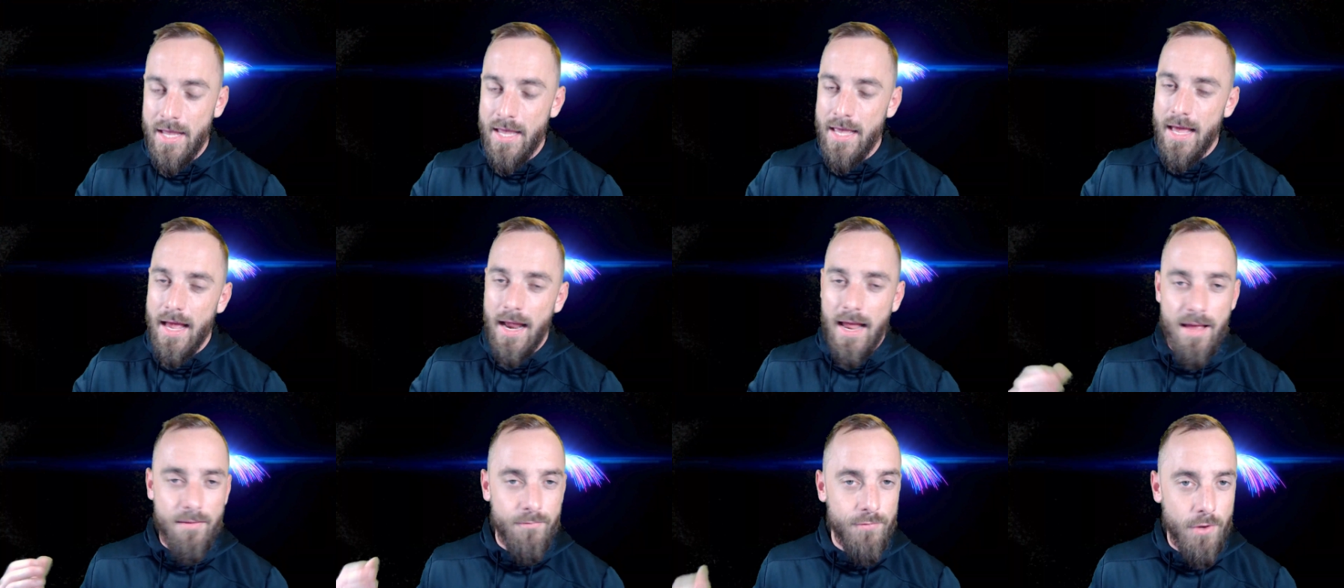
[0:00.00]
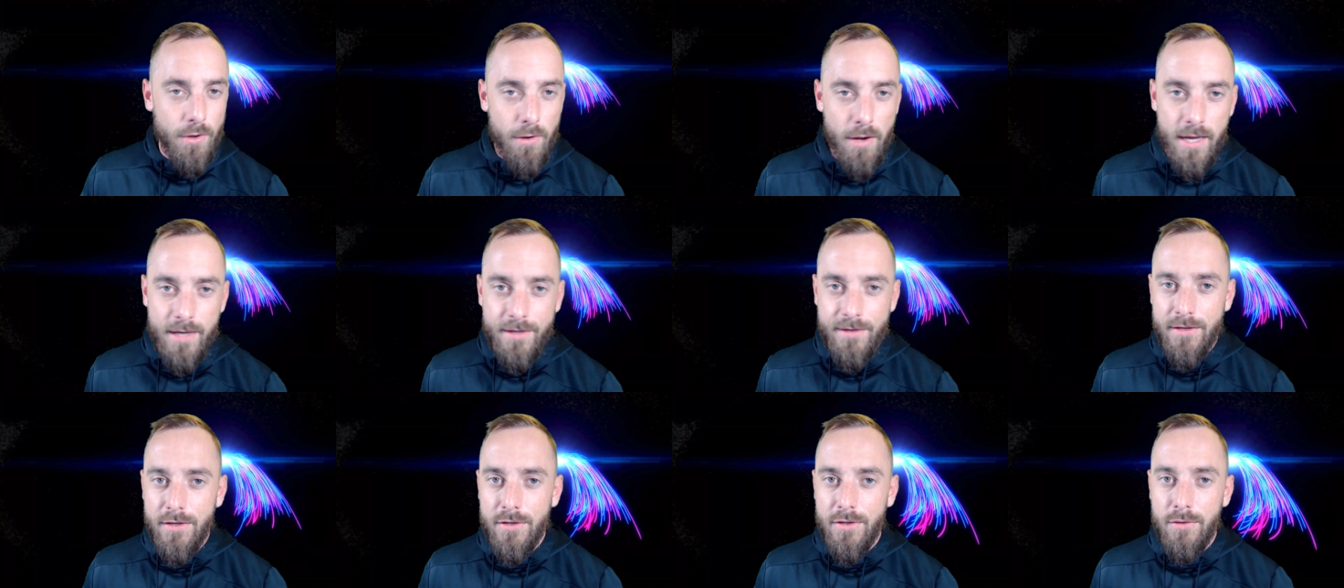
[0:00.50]
And I have no
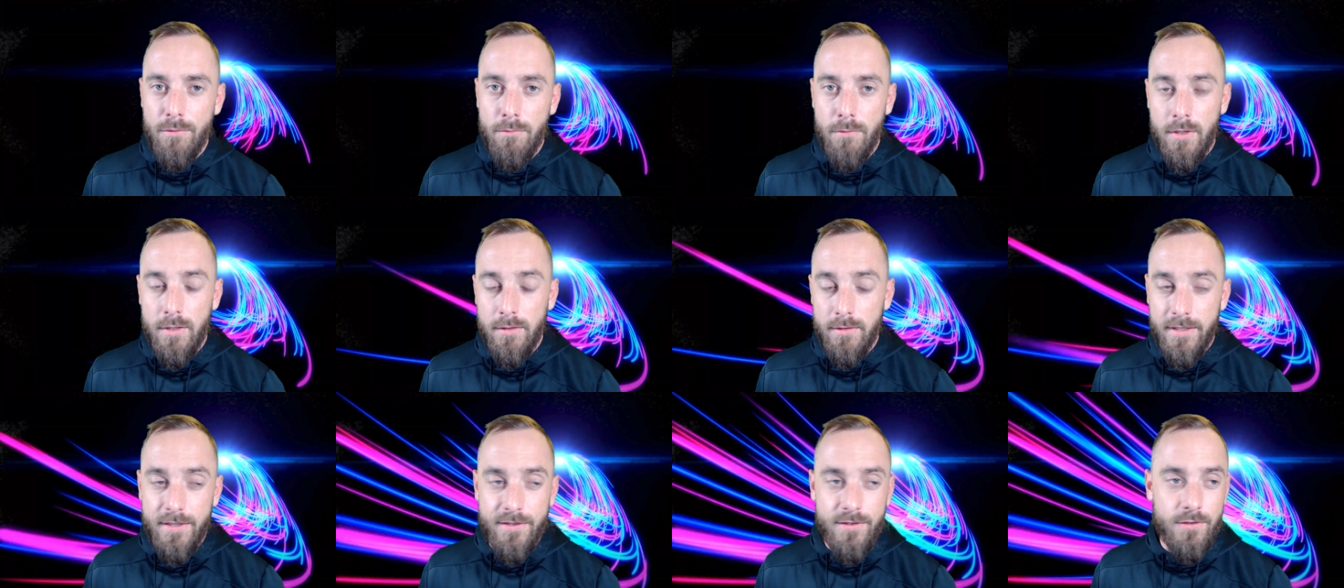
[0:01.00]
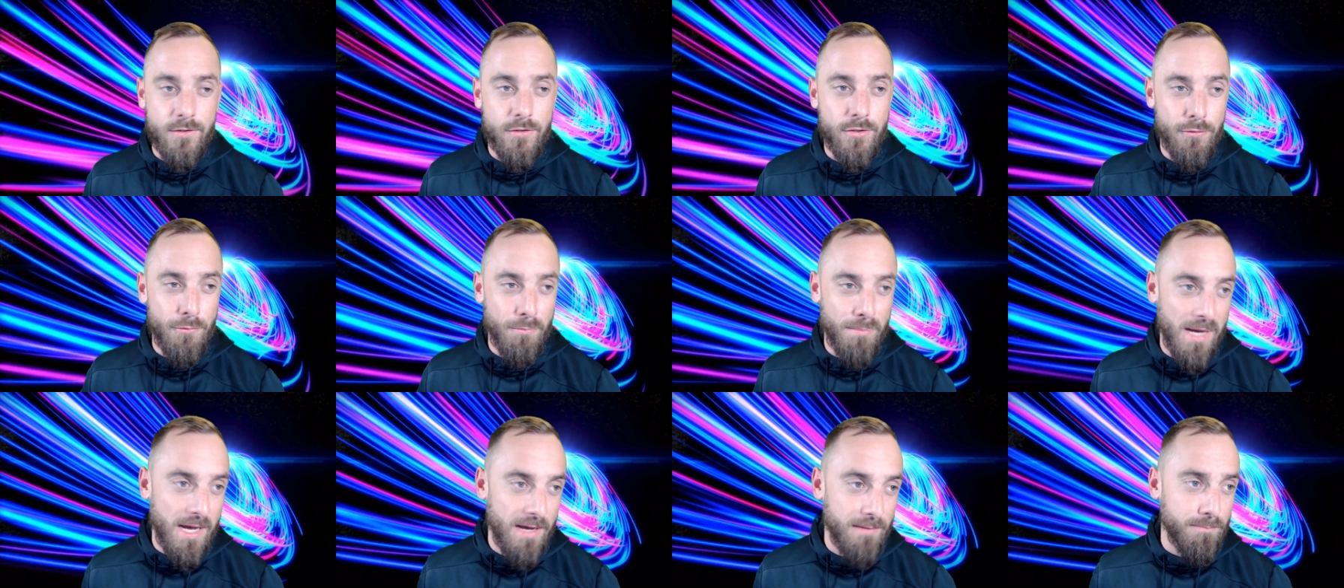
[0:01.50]
idea you want to listen to a
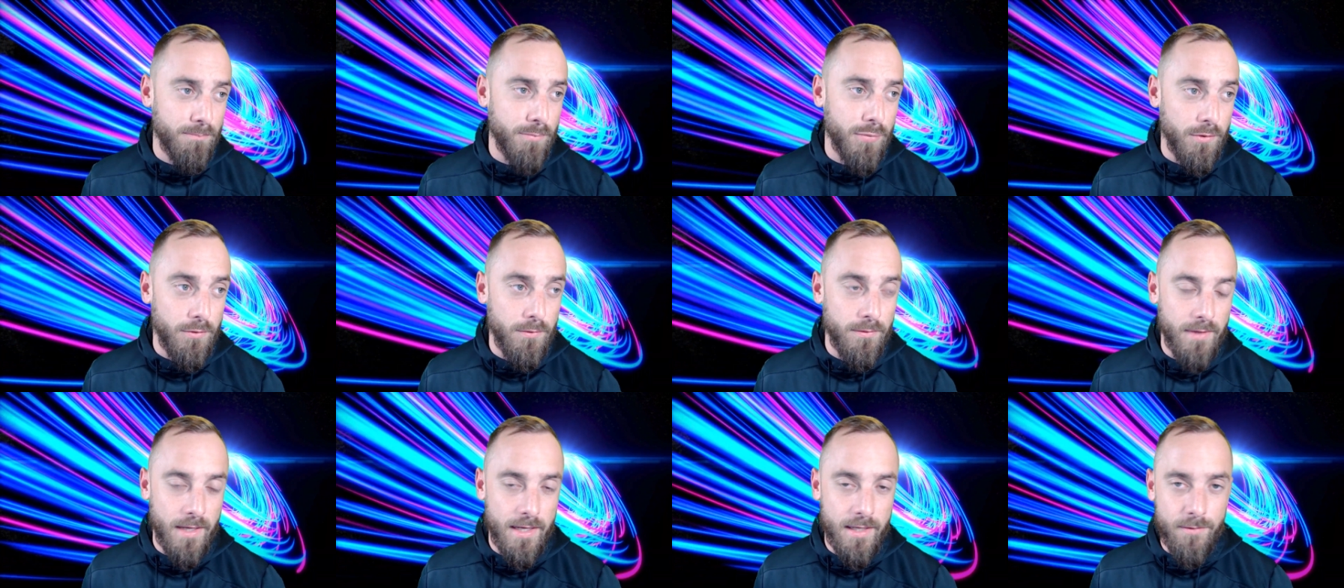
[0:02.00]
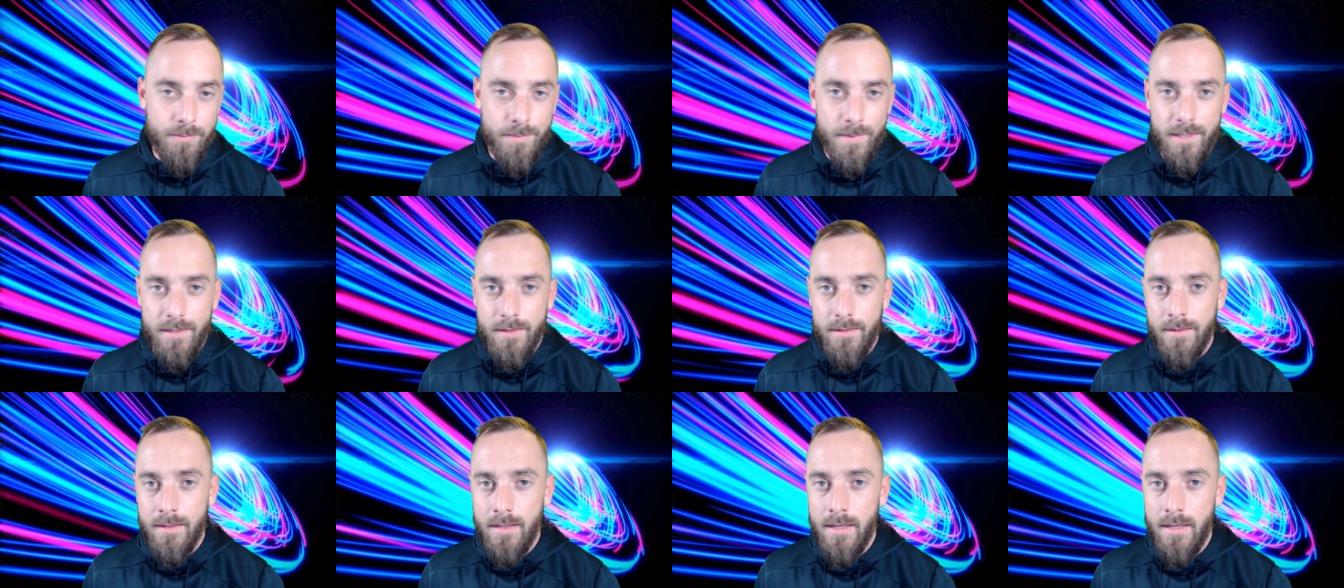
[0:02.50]
baboon like me.